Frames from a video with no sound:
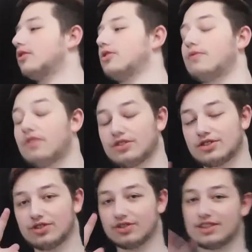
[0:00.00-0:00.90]
the
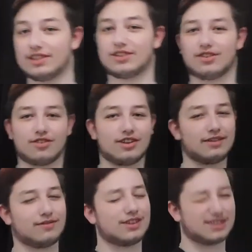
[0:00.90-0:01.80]
first two seasons on
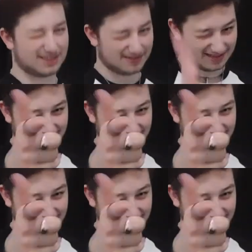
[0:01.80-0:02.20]
Netflix.